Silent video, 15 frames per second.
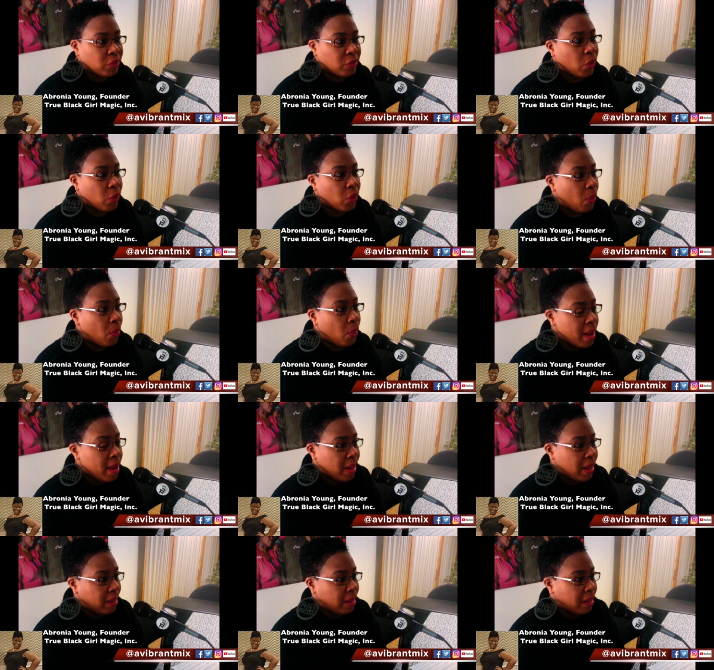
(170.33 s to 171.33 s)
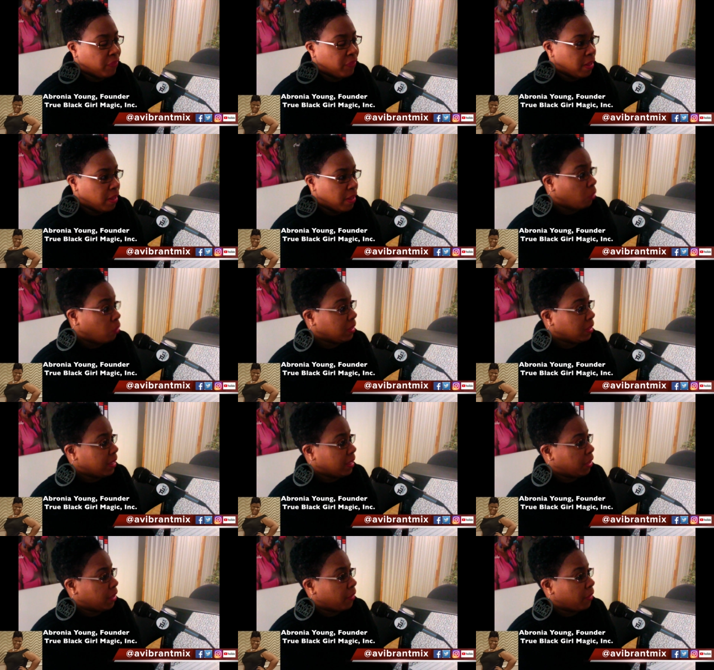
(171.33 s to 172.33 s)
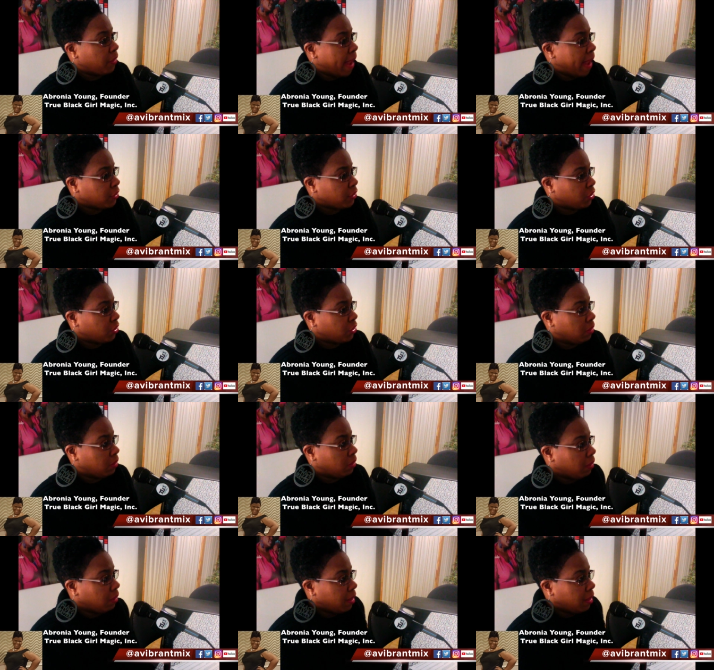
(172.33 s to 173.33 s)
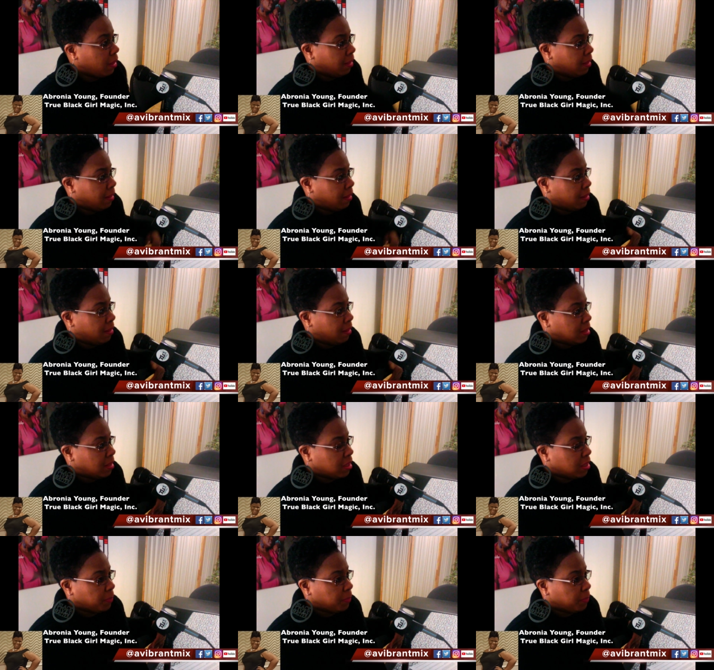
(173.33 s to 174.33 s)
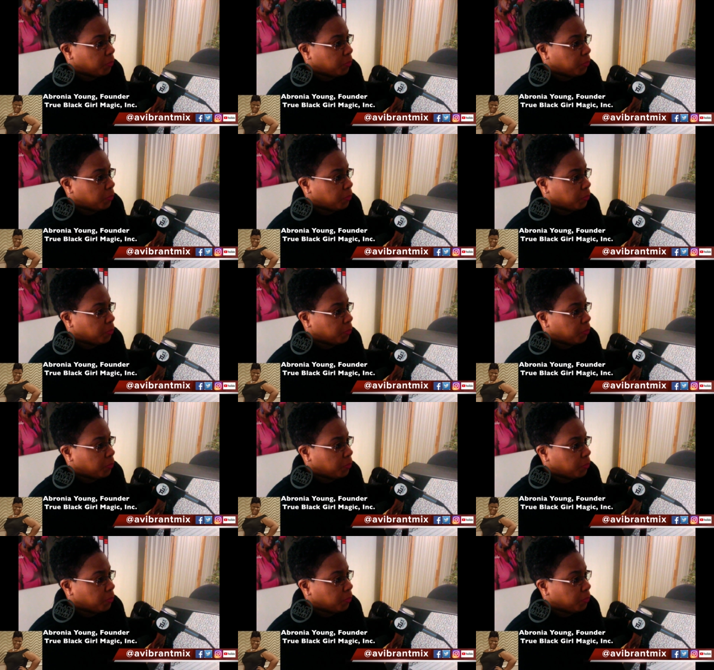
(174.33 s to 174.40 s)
And so if the only interaction is